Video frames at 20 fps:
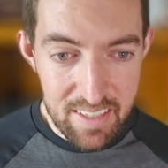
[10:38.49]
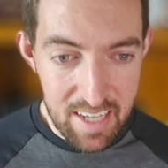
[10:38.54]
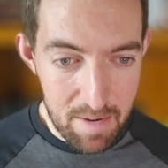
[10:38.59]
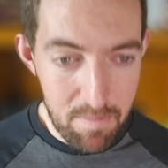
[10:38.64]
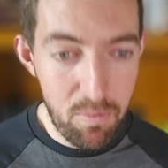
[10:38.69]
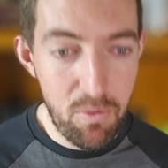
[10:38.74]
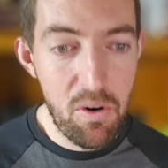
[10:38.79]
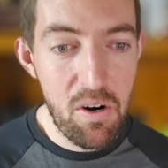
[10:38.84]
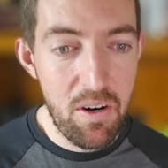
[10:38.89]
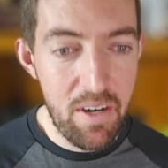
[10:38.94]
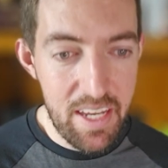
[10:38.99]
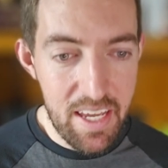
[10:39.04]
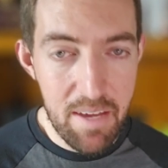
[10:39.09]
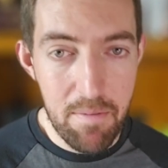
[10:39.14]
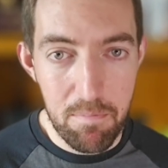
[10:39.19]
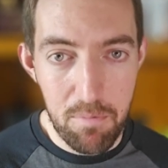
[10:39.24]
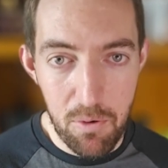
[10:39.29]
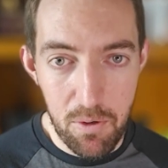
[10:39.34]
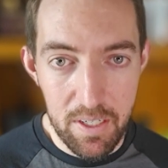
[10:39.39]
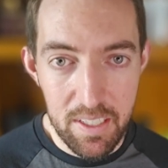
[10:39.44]
temporary
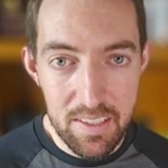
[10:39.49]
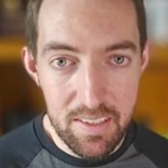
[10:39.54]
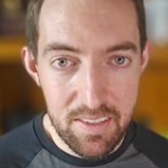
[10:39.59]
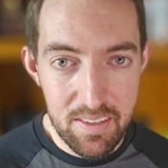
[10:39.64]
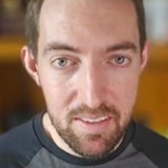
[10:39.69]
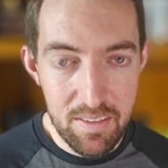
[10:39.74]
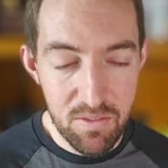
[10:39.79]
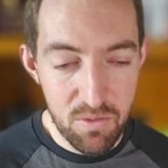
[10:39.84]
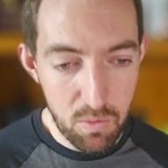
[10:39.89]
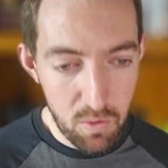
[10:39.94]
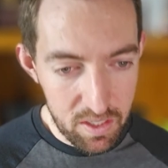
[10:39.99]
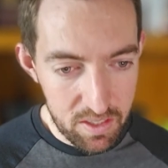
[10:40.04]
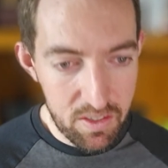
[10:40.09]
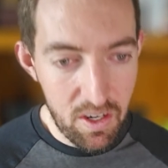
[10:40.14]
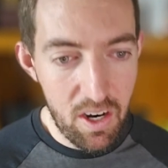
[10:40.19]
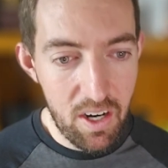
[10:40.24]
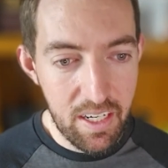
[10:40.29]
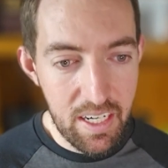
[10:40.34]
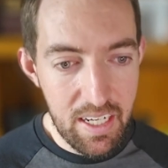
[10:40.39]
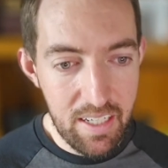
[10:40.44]
hit points, there's one
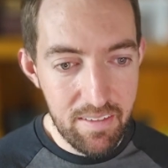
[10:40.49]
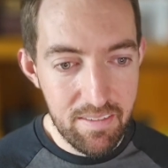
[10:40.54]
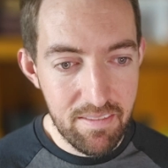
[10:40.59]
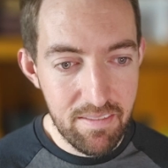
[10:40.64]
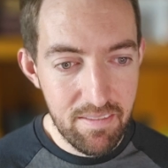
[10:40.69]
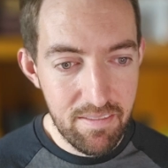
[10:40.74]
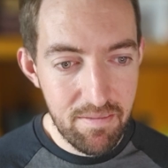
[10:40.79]
target,